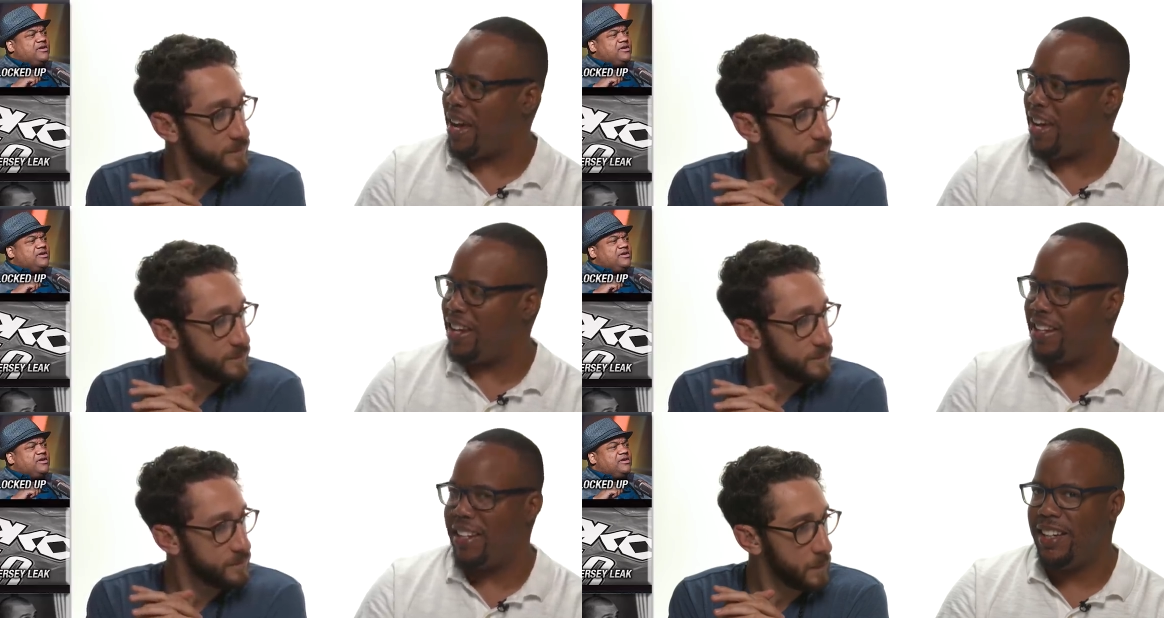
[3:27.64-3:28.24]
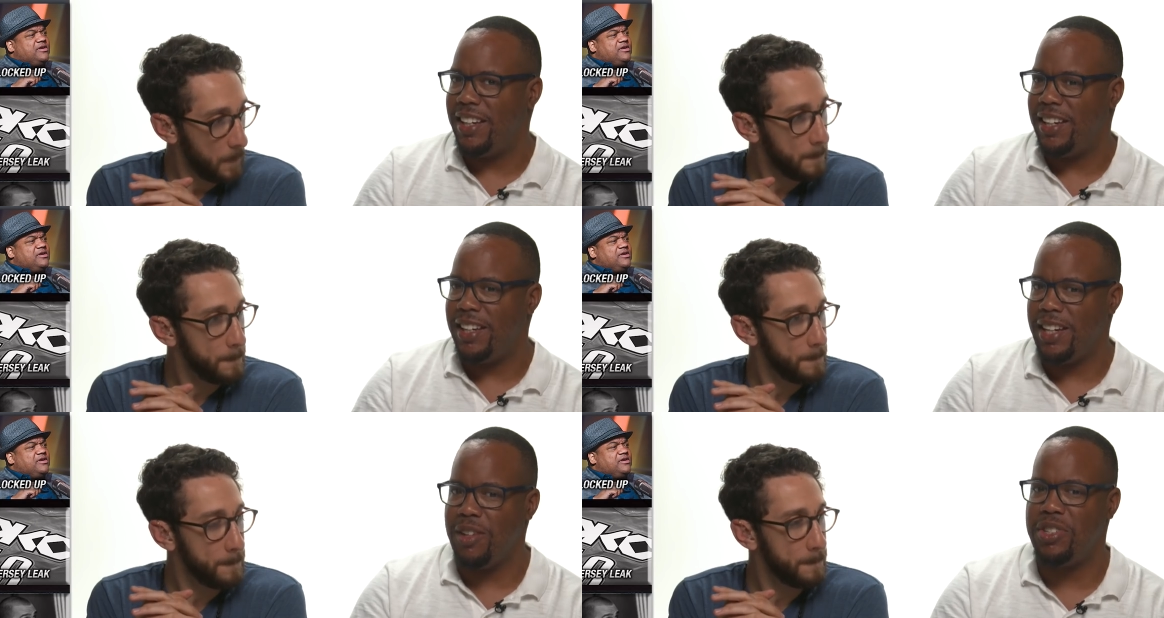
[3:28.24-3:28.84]
Speaker 1: a man,
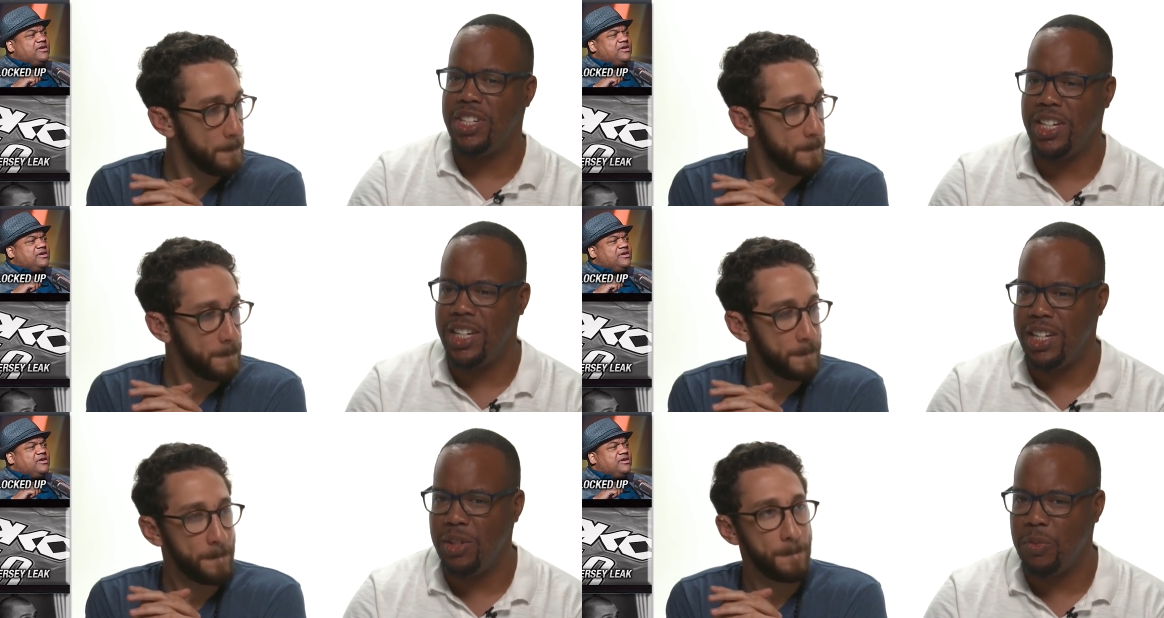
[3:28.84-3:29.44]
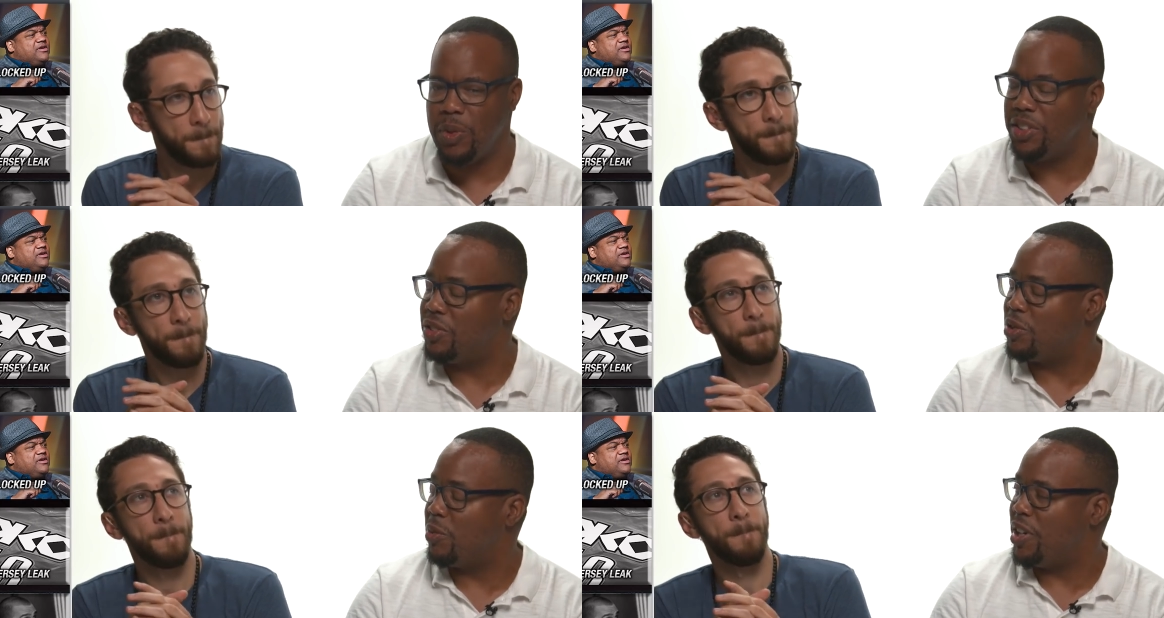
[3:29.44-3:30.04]
if she
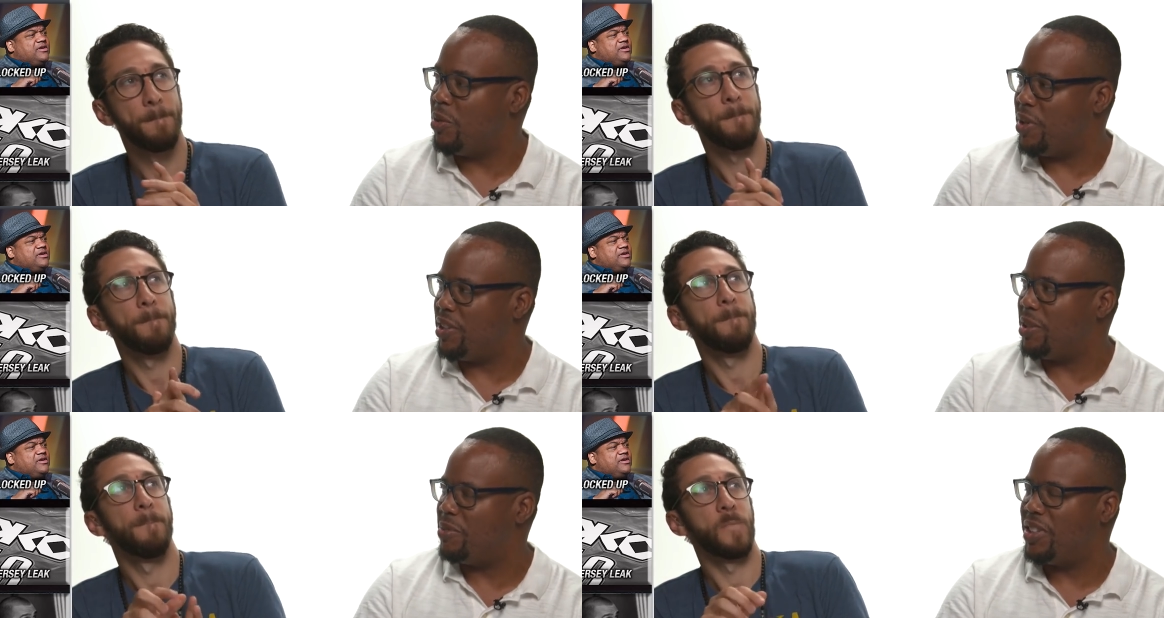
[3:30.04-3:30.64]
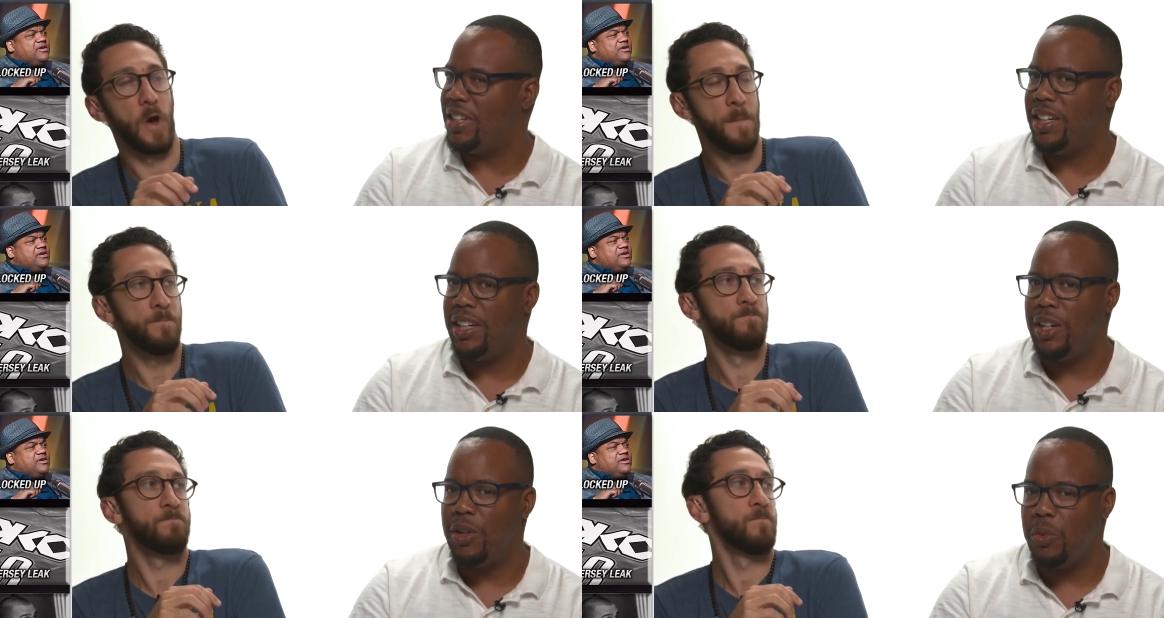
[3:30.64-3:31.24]
wasn't Serena Williams,
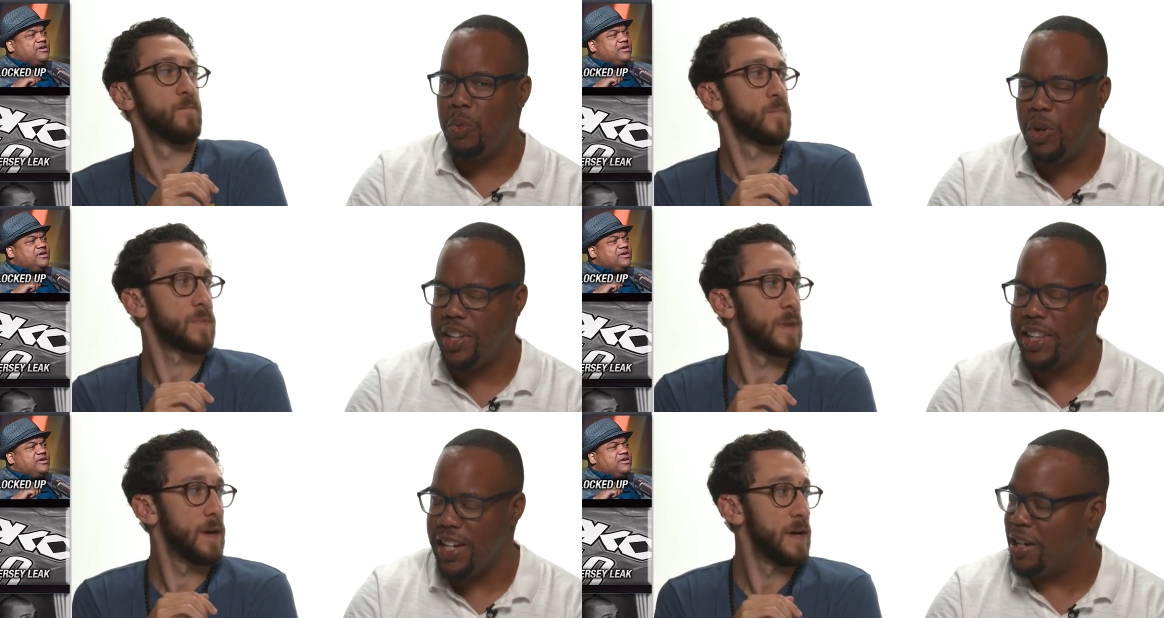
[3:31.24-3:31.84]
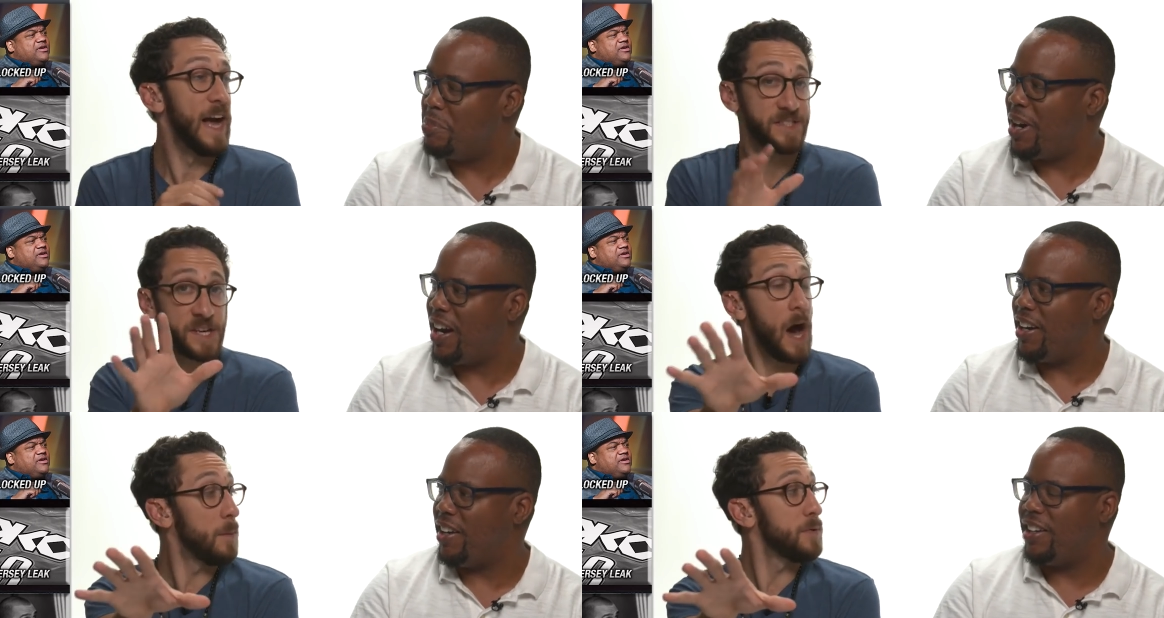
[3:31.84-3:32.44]
okay. would the umpire
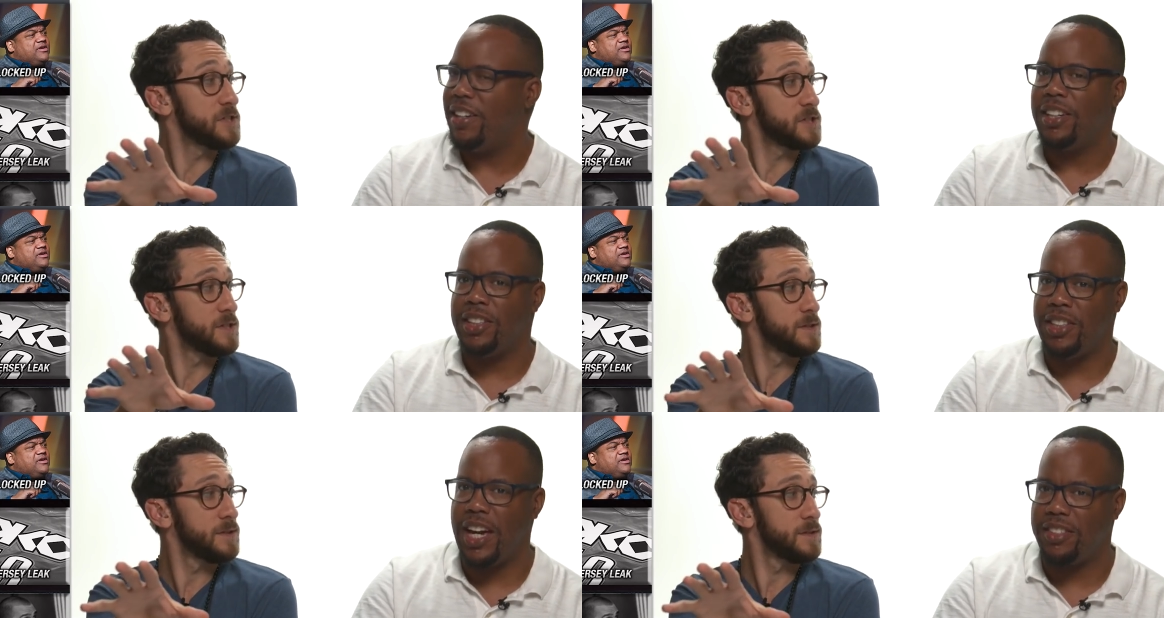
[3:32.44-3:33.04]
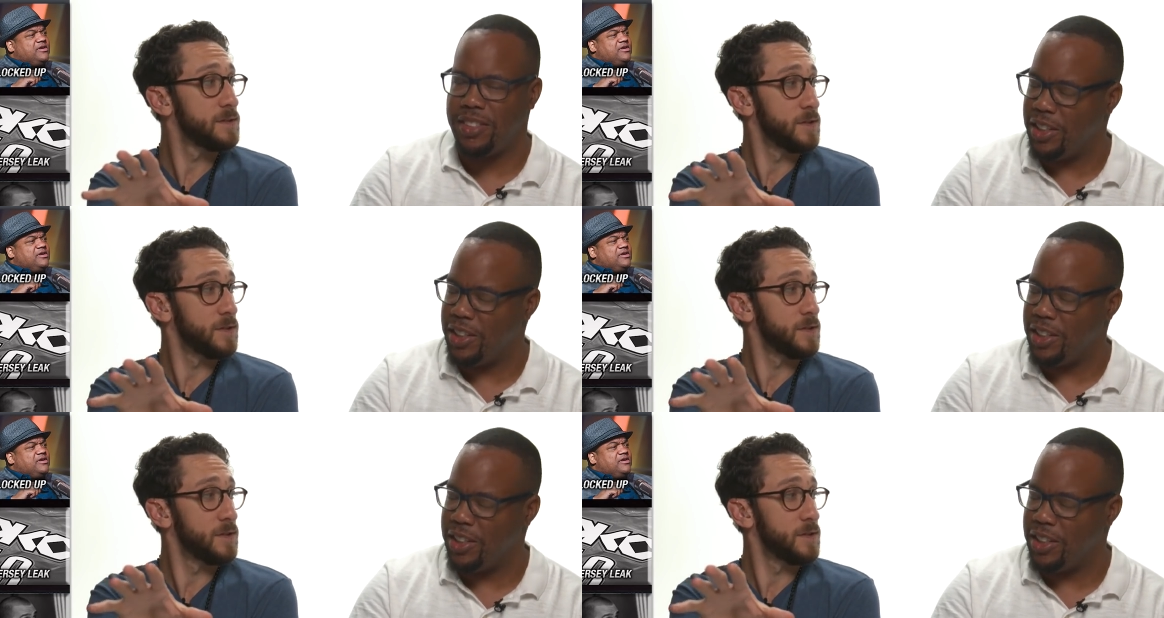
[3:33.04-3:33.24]
as accomplished? Yes,